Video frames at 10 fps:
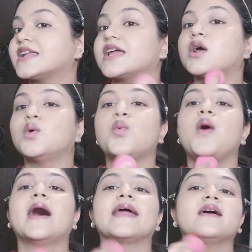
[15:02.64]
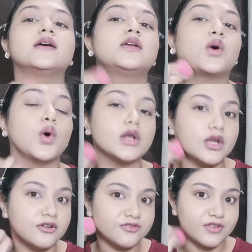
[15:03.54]
required on
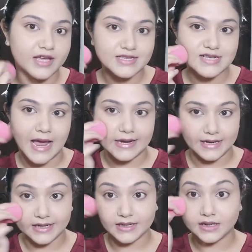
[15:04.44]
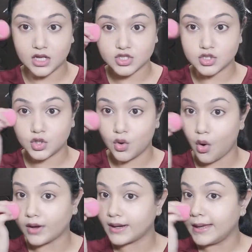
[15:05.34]
your face and it does
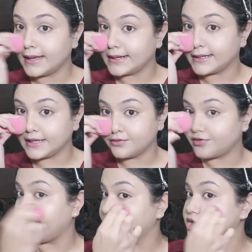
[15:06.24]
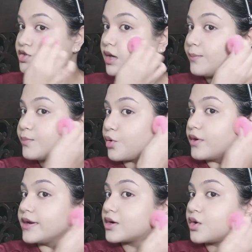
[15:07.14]
not leave extra
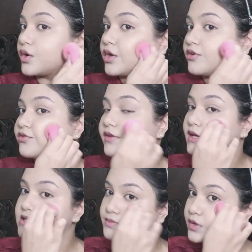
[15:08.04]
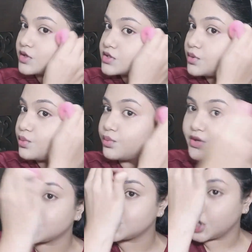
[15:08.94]
product on your face, because of
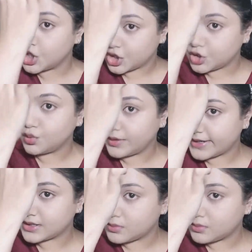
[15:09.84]
which you get the